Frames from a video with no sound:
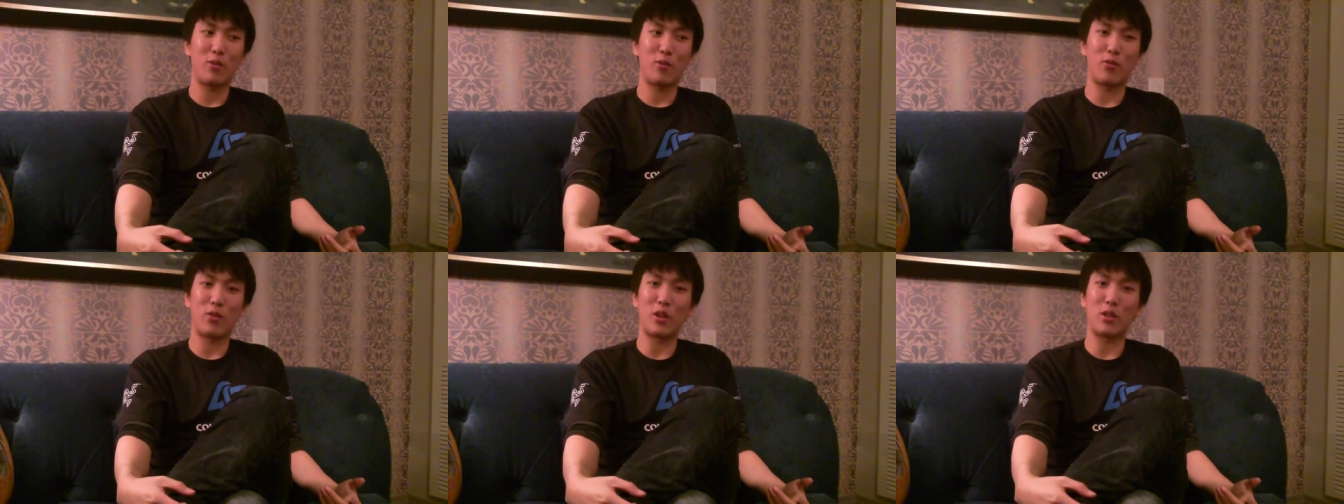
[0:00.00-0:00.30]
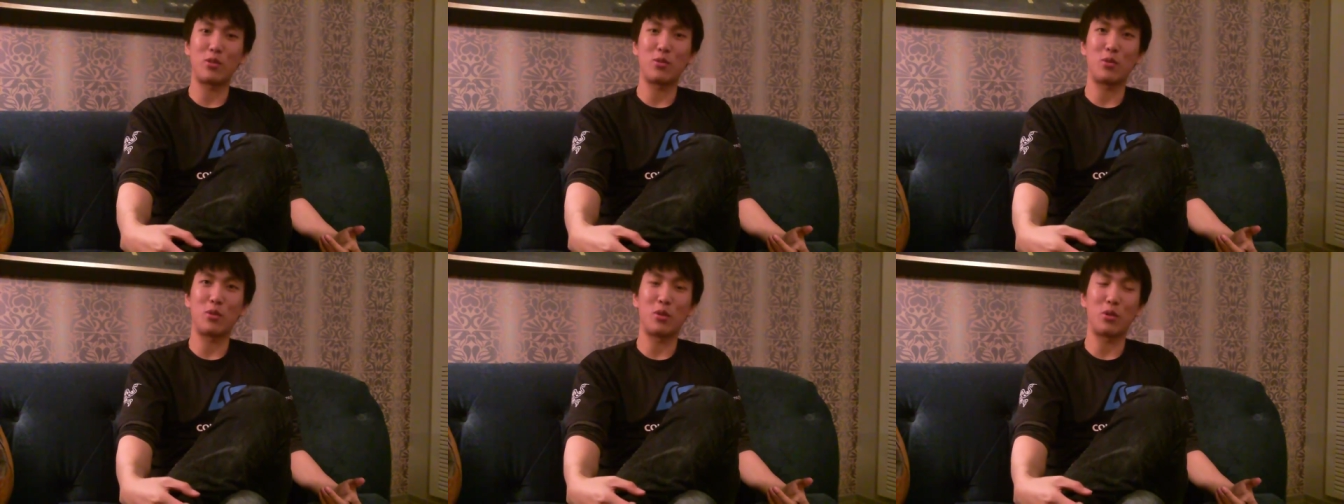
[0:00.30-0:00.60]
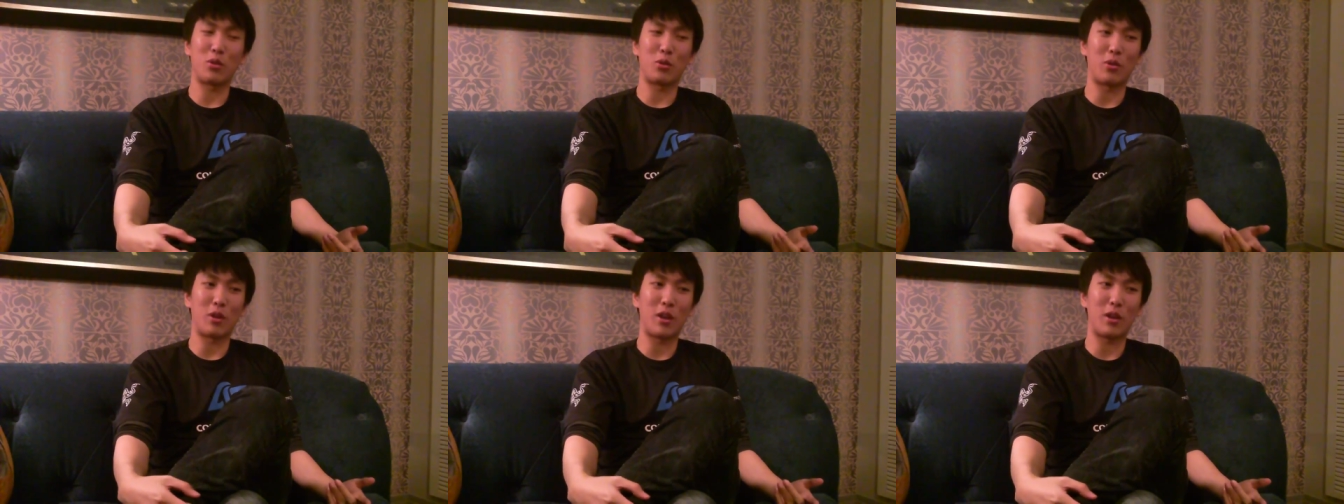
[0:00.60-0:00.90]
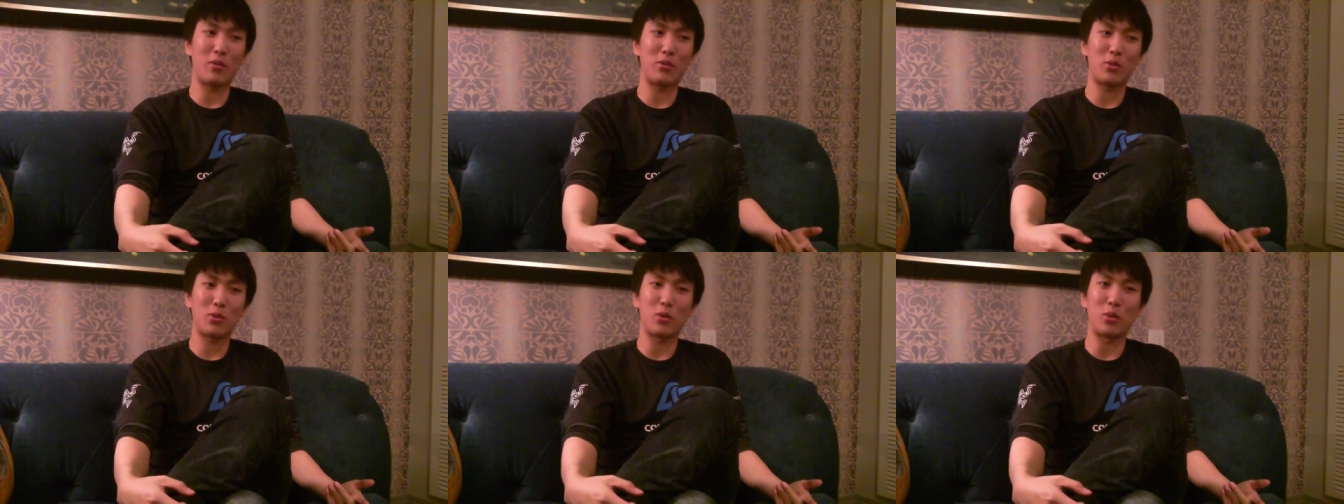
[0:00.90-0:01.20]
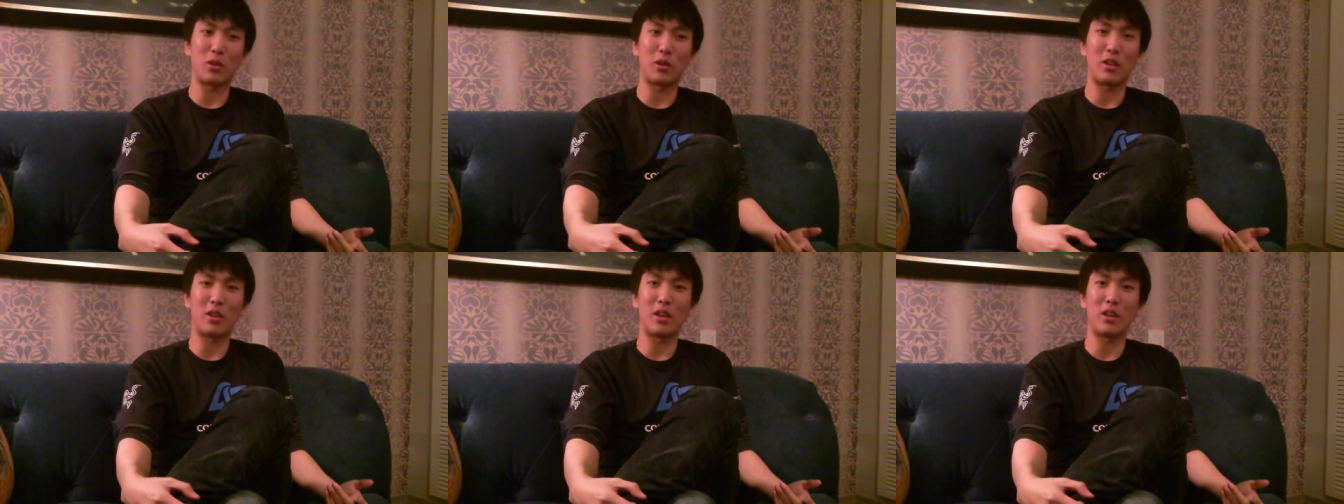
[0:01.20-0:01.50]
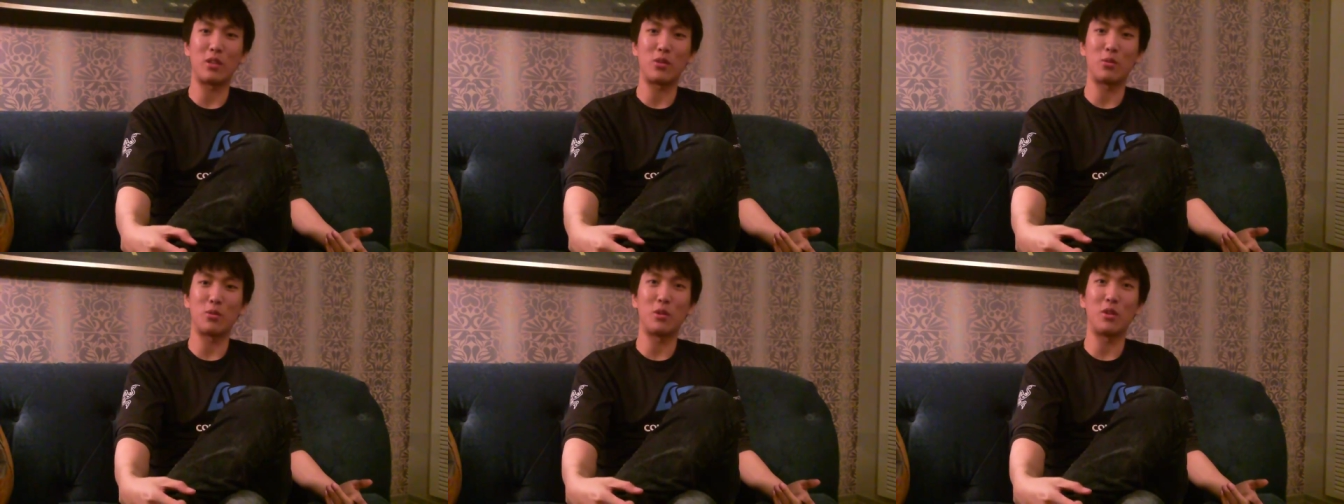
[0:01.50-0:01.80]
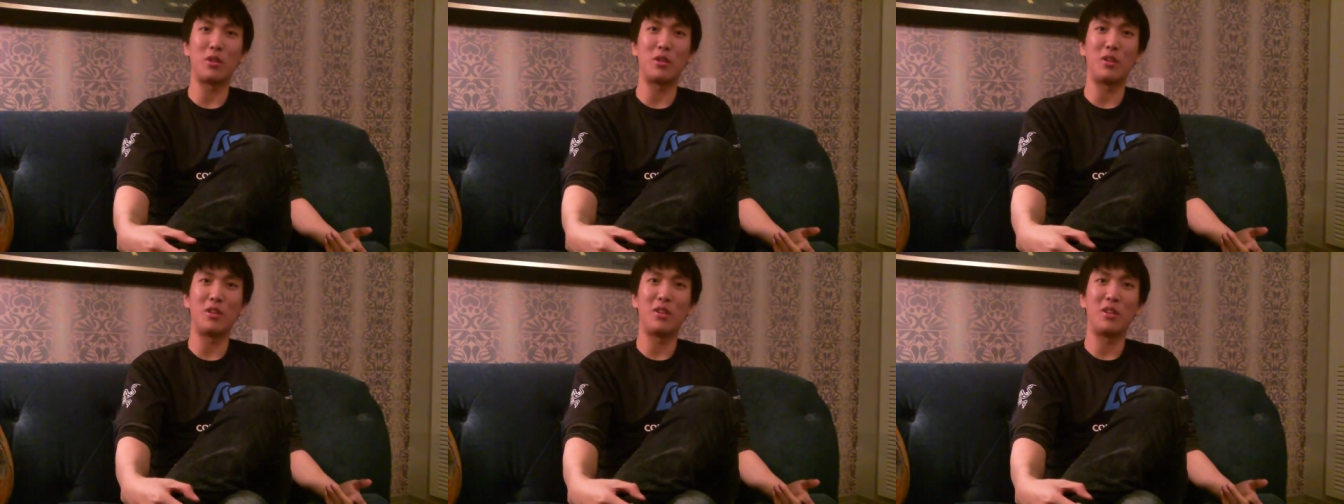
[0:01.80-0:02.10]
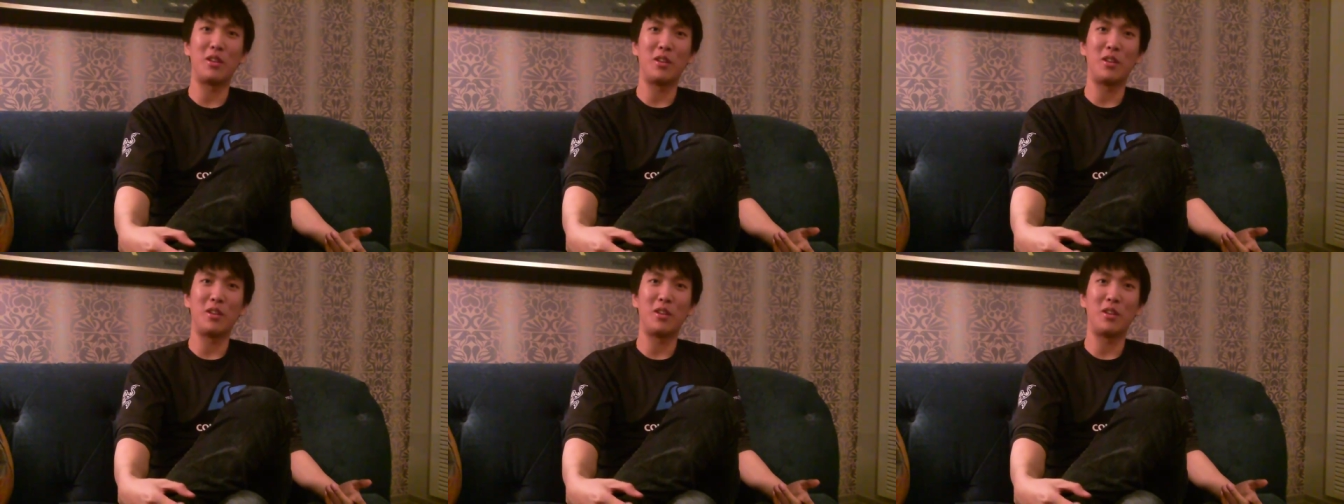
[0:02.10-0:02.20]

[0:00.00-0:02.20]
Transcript: Faceroll, Graves, Corki, Ezreal.